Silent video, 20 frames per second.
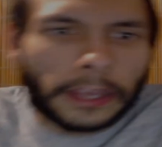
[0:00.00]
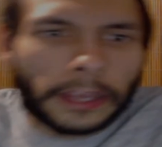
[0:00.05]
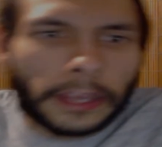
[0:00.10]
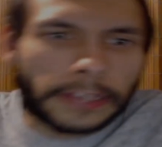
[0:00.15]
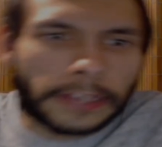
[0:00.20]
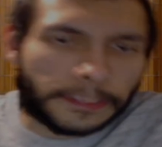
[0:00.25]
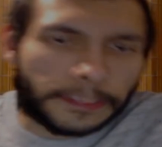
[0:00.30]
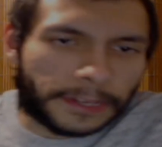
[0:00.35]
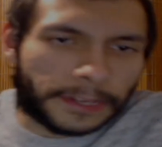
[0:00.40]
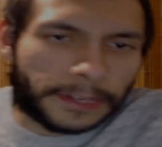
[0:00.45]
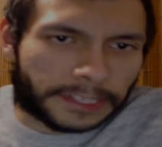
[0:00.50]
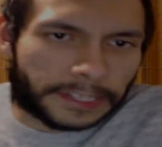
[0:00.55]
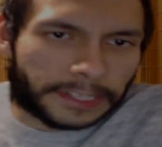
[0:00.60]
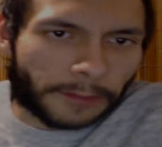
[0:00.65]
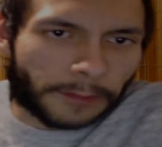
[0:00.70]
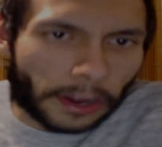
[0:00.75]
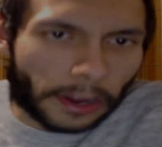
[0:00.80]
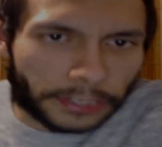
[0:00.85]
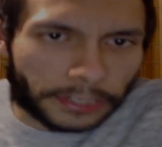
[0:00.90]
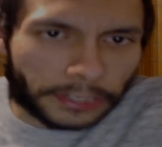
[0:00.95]
his
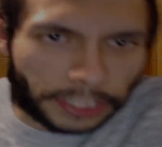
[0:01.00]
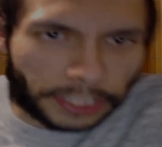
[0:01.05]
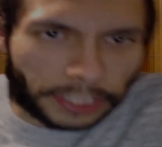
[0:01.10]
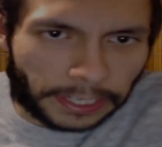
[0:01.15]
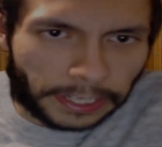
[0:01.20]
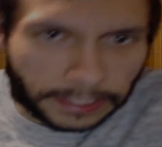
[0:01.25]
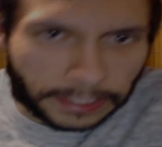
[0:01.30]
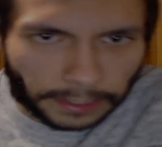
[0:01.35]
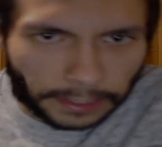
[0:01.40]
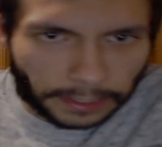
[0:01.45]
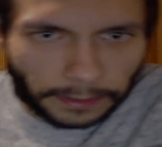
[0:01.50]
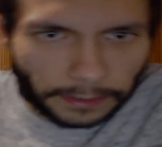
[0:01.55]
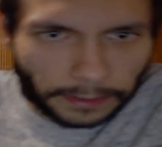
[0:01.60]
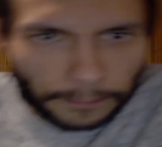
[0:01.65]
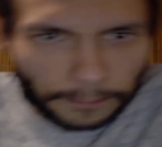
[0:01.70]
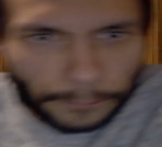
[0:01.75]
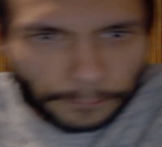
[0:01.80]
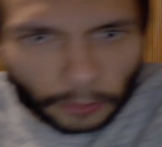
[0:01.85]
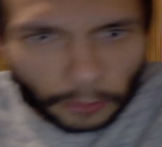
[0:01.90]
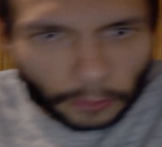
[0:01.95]
epistemology is a
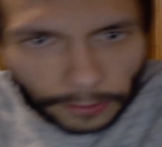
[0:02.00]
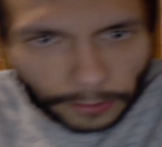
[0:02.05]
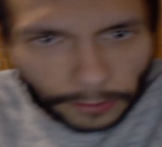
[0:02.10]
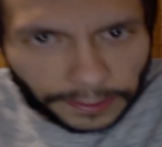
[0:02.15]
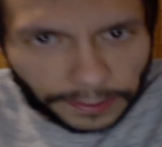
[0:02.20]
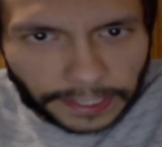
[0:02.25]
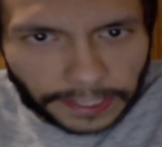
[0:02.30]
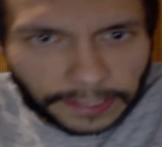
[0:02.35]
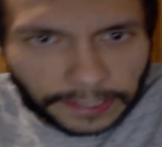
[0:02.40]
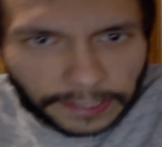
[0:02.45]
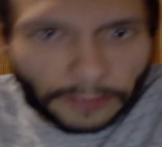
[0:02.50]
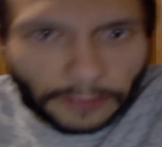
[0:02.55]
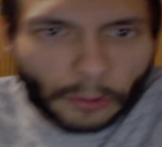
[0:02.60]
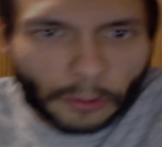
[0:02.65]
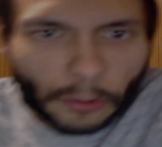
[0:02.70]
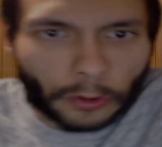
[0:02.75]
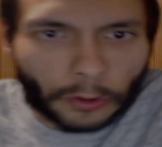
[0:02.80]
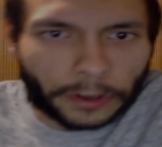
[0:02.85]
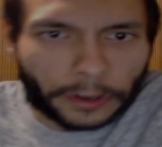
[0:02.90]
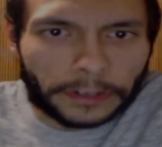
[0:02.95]
formal system
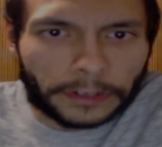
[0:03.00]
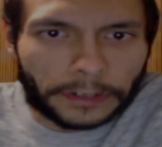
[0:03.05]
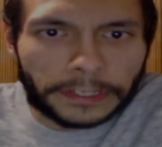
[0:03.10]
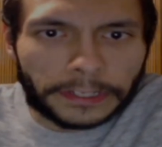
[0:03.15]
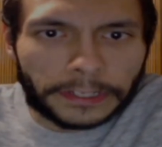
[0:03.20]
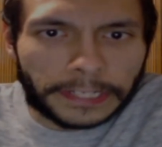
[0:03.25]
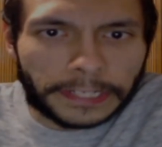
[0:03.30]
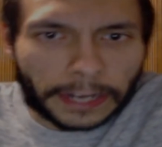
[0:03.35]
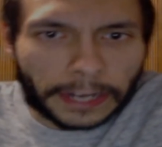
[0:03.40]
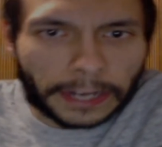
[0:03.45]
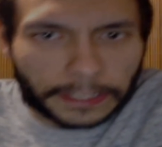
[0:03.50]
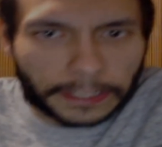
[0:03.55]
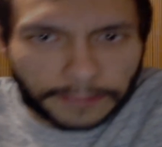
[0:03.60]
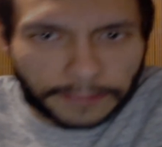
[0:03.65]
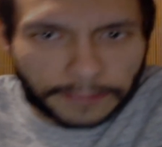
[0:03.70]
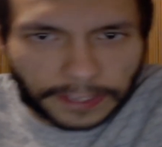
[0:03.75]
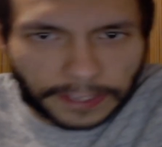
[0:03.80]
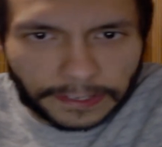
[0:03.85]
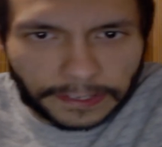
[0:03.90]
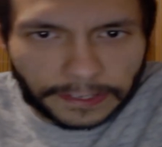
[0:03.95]
or deductive
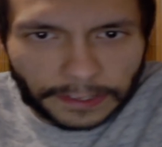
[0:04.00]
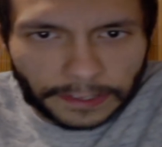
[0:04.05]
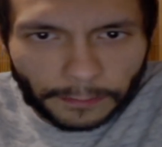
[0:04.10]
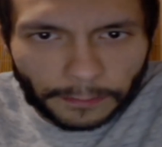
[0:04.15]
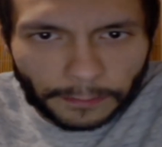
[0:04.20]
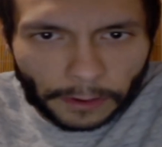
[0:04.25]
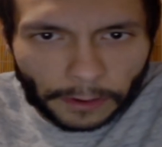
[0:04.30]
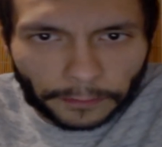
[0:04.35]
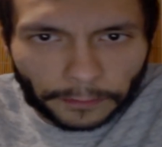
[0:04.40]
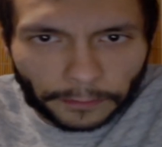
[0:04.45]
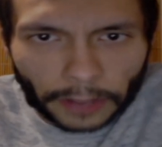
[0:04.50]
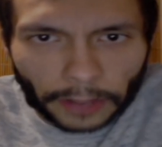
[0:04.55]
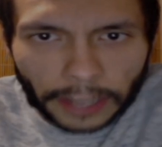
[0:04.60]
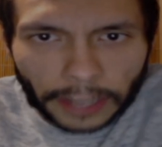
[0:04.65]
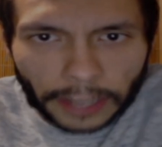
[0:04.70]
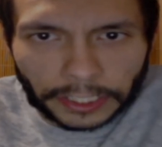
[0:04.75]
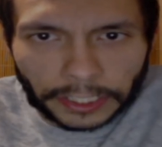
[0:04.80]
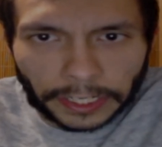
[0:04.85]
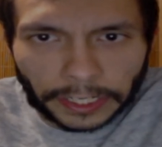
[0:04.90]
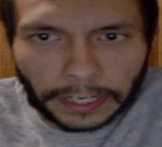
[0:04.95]
system of
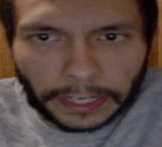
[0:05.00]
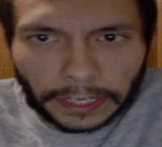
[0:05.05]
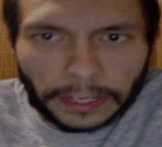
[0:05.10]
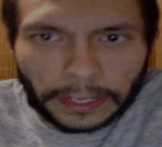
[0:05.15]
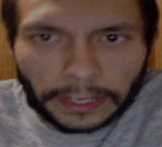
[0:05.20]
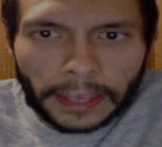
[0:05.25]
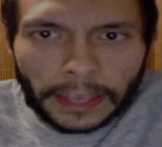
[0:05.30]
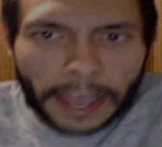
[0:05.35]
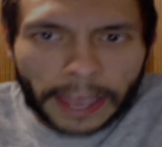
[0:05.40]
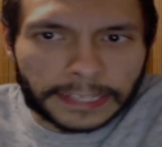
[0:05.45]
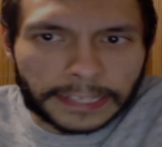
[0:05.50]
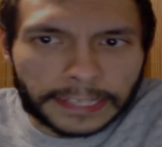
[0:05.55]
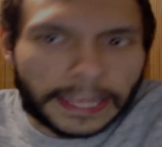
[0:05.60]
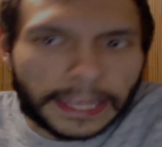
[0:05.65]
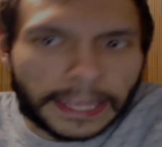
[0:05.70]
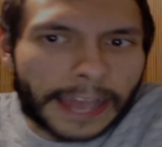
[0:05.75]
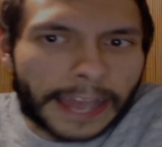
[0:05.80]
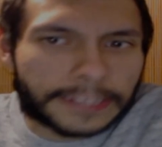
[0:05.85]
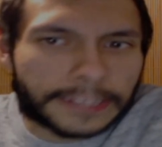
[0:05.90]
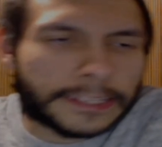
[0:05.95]
logic as
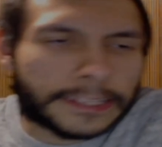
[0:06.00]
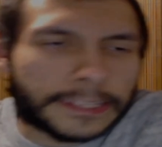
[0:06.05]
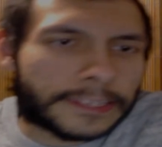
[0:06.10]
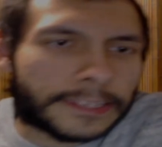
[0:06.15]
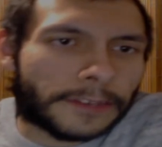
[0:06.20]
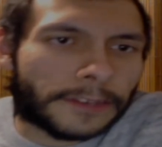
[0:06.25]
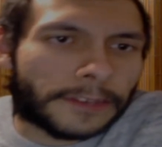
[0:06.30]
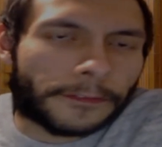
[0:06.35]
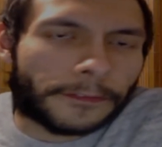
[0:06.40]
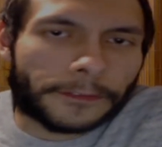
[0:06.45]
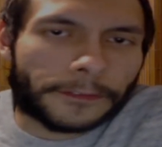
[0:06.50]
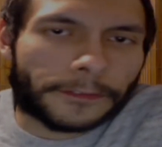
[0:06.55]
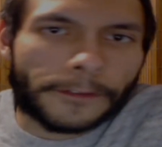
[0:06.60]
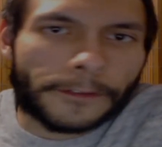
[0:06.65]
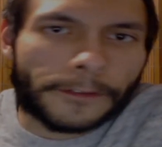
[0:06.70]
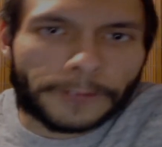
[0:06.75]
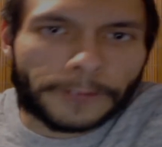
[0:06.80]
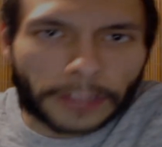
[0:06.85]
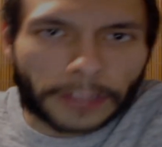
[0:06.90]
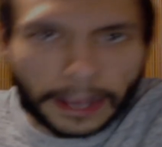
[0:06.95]
the essence of
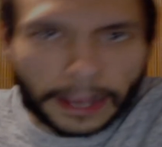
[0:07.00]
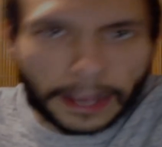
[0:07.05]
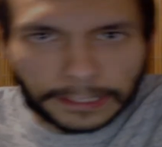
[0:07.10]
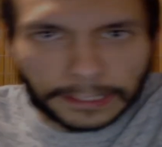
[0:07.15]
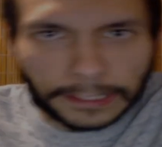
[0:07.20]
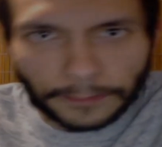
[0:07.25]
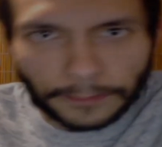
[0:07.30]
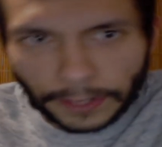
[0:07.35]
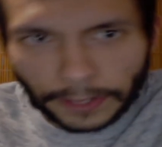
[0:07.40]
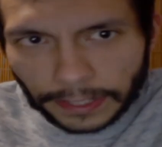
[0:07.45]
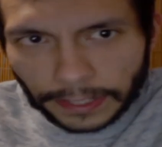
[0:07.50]
philosophy.